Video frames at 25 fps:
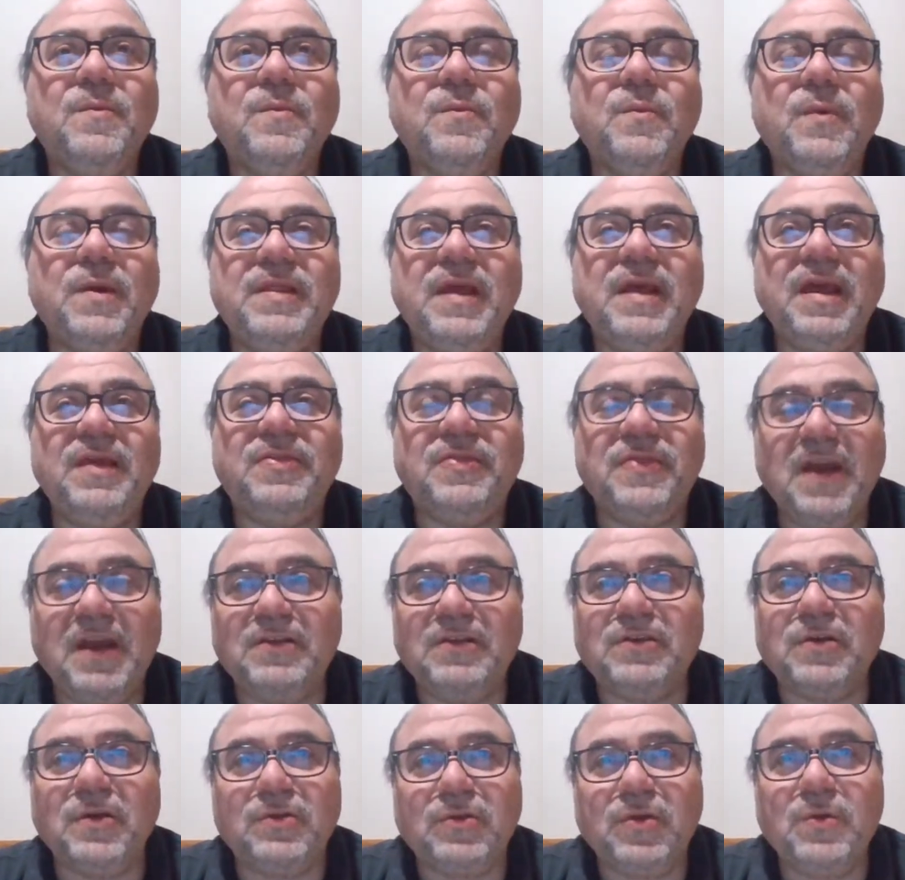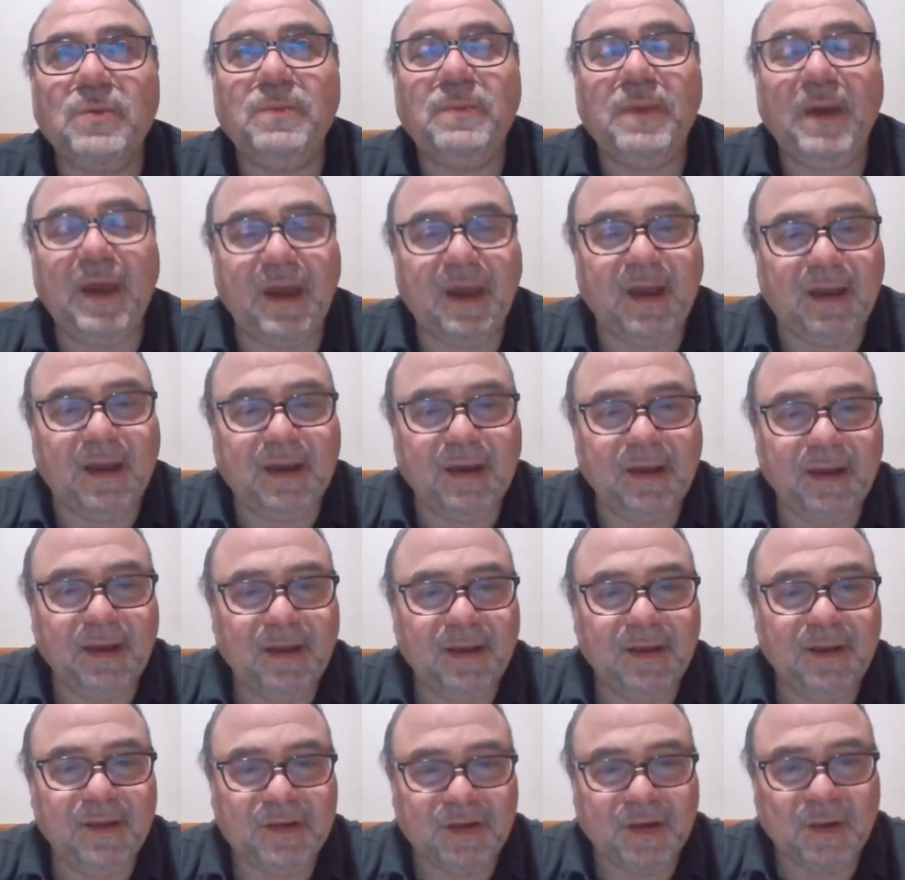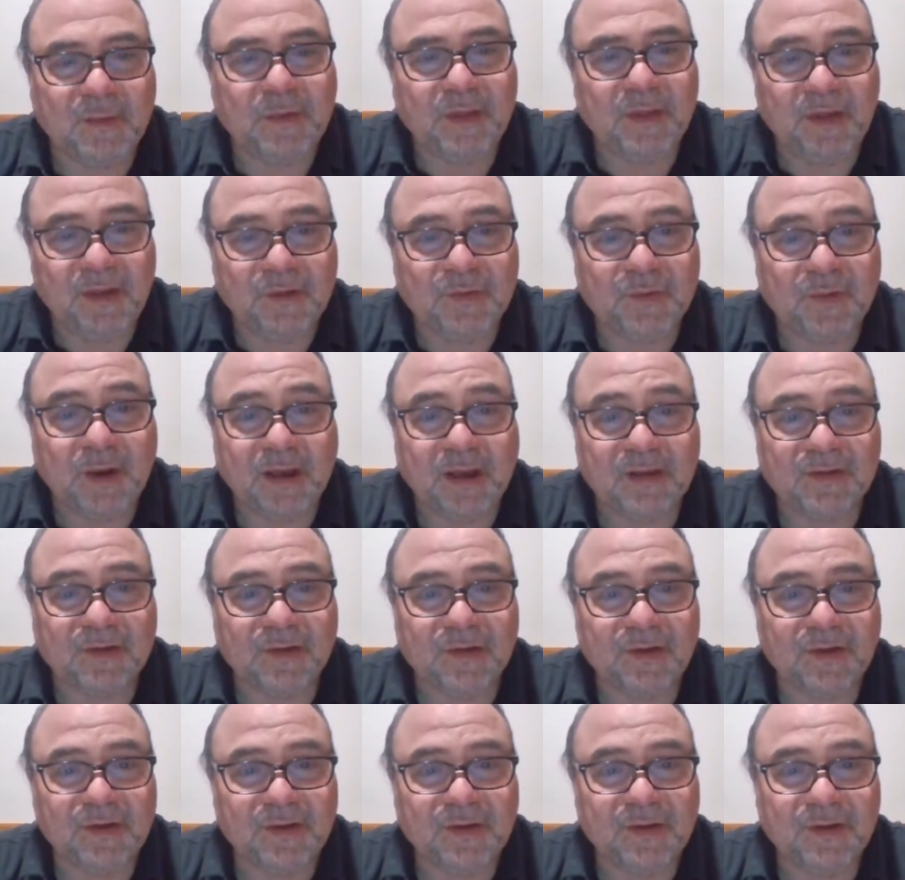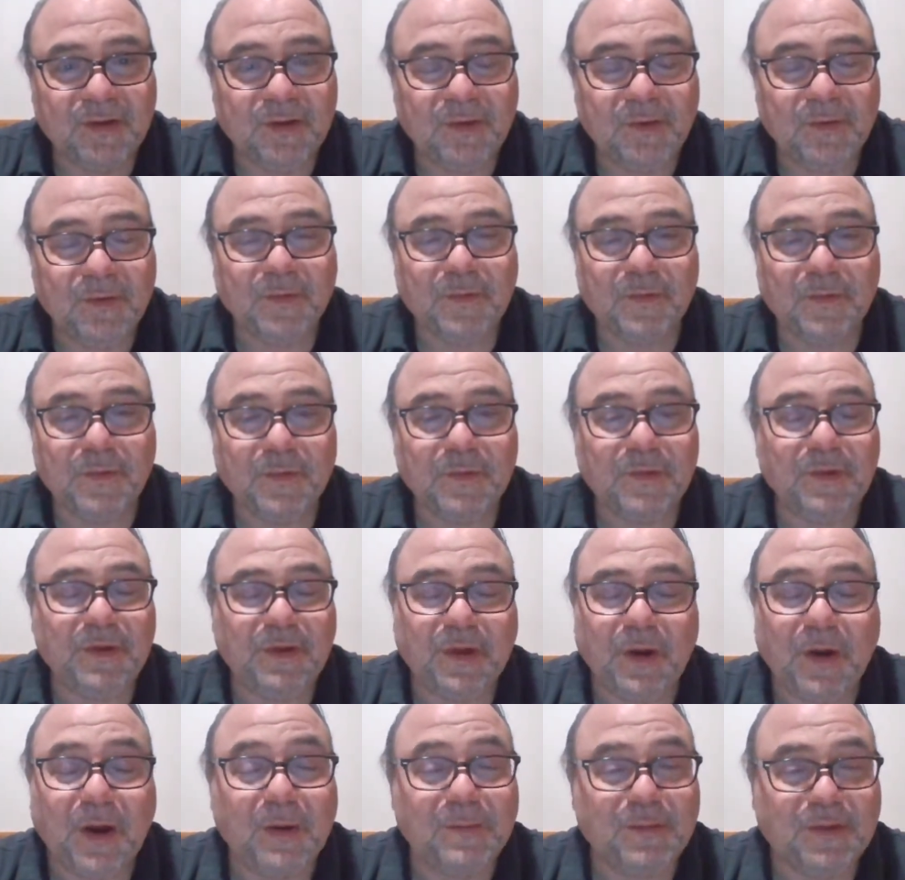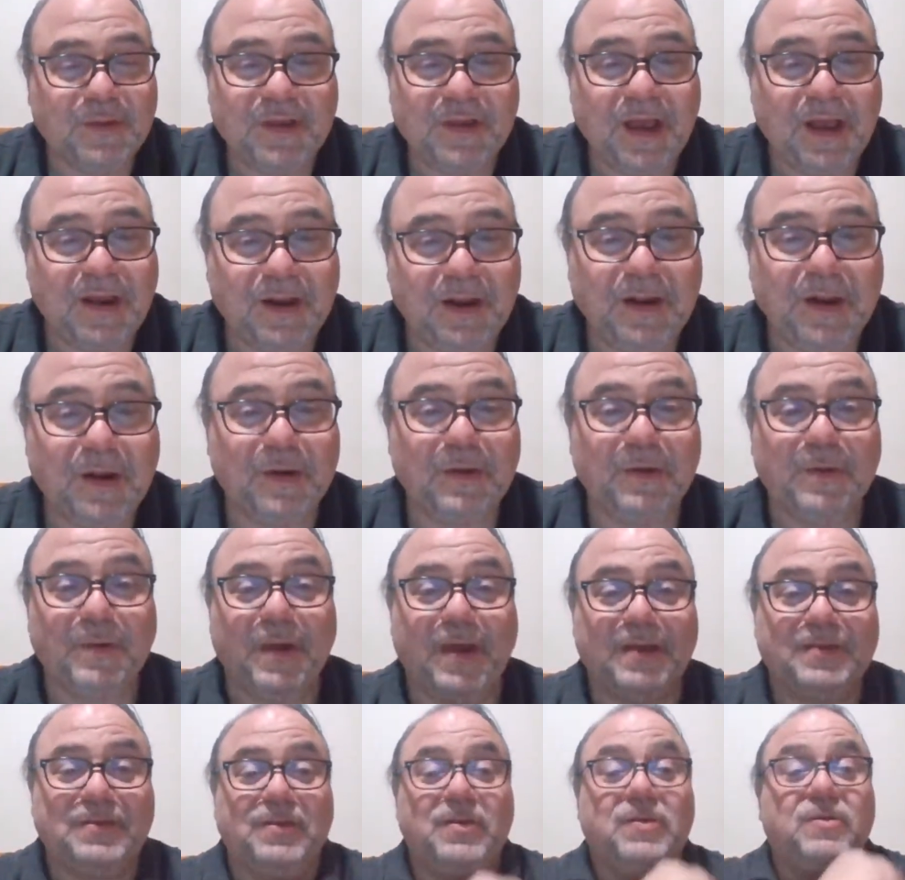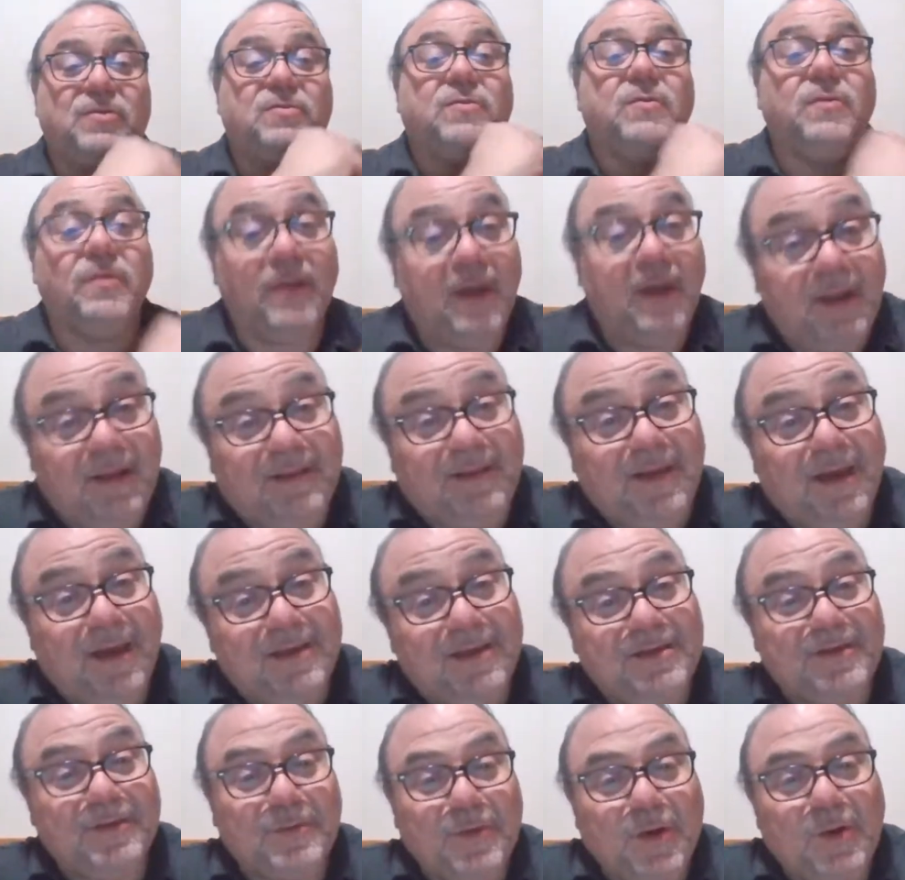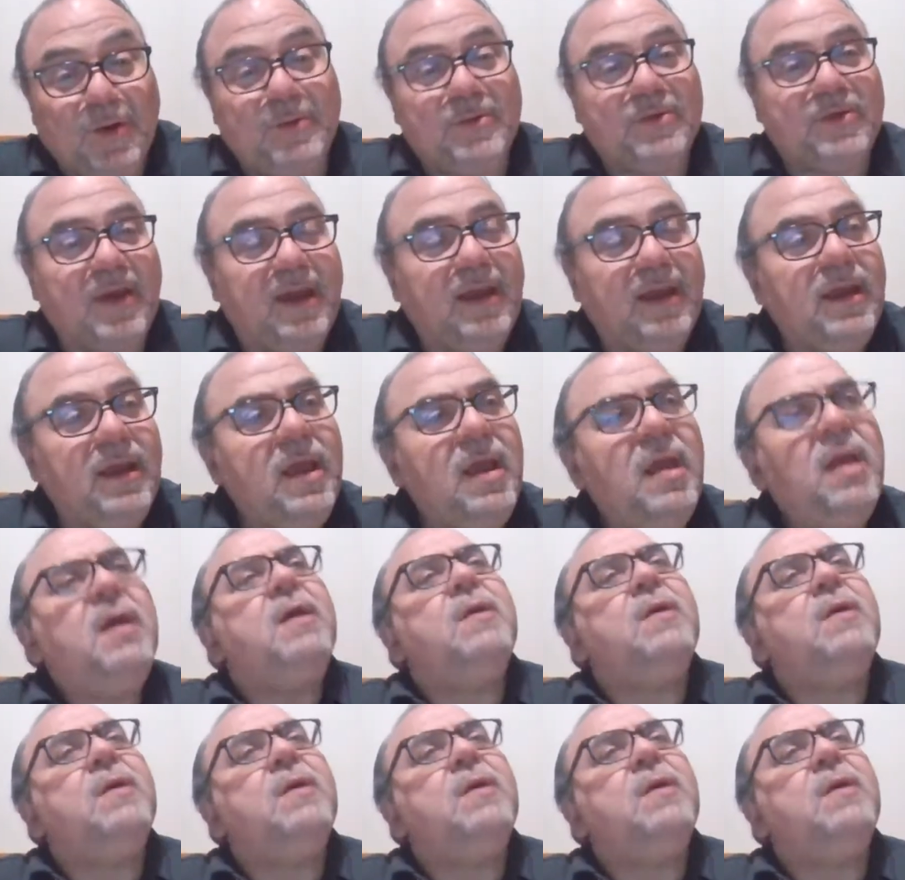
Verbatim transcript: when they think they're too big, some of these wrestlers, you know, I'm standing there in a wrestling school like this, and Roma's like,